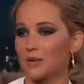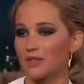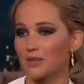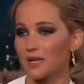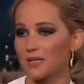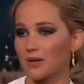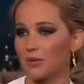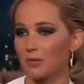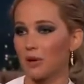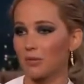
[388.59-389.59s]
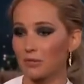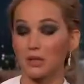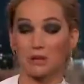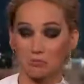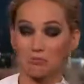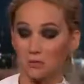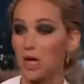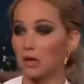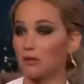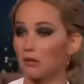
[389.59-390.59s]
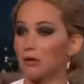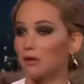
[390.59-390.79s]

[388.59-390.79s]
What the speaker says: my suitcase, I would have probably been sick.